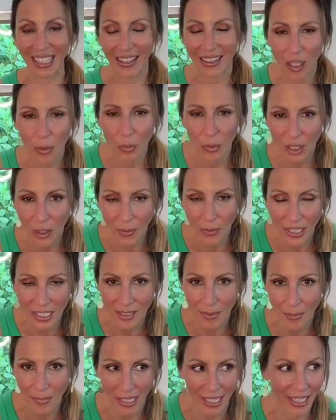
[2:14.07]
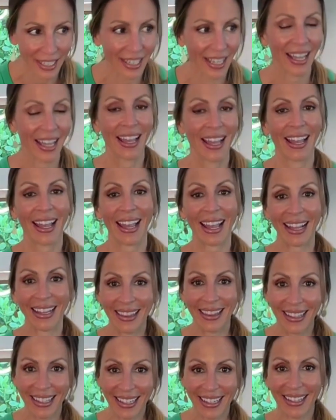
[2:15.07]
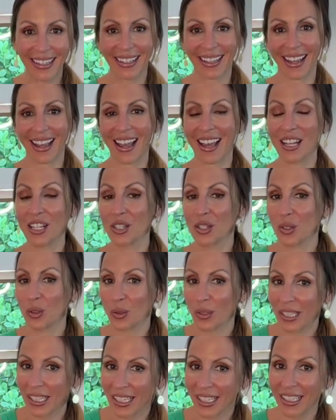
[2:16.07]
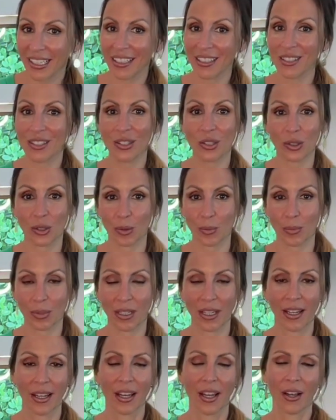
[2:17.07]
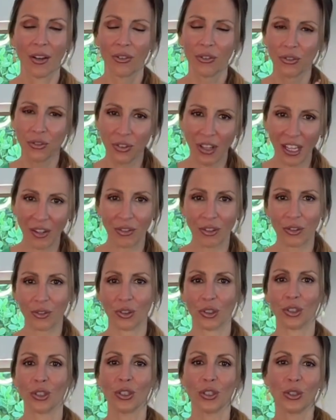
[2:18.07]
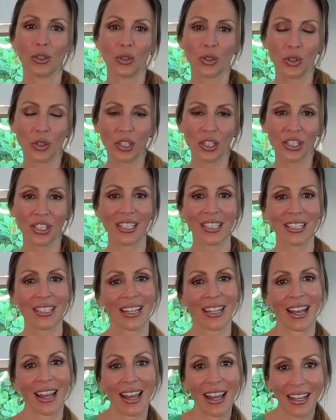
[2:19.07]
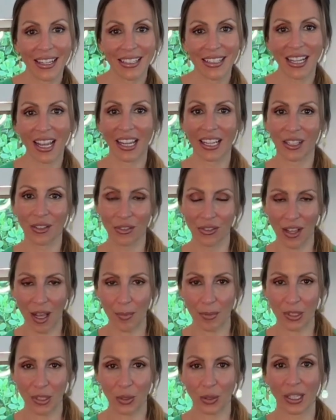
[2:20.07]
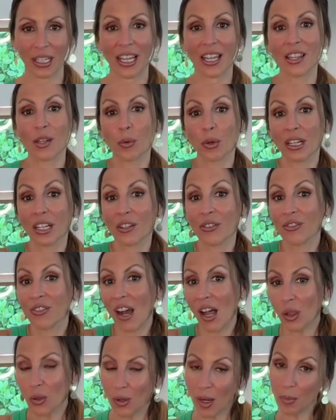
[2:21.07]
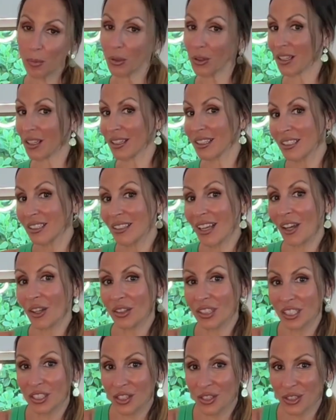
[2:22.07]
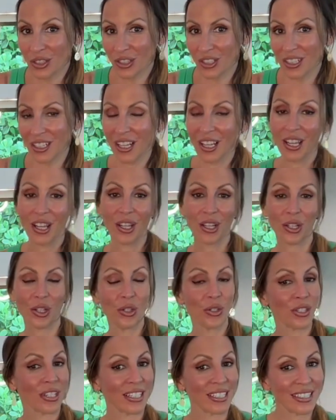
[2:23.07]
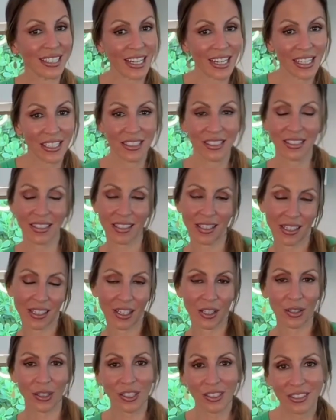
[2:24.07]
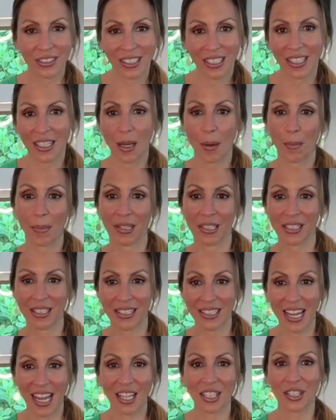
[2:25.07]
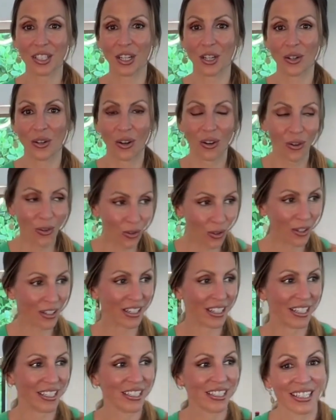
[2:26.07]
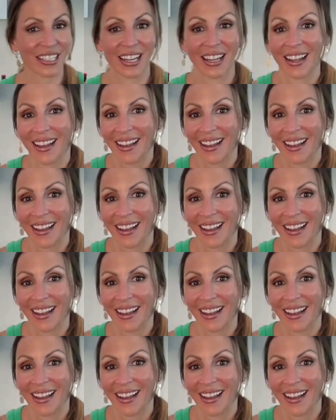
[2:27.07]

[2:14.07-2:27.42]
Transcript: Then we're going to make a leek and zucchini soup, flavorful, nutritious, anti-inflammatory, and then we're going to follow up with a little healthy dessert using dates, ricotta, pistachio, orange,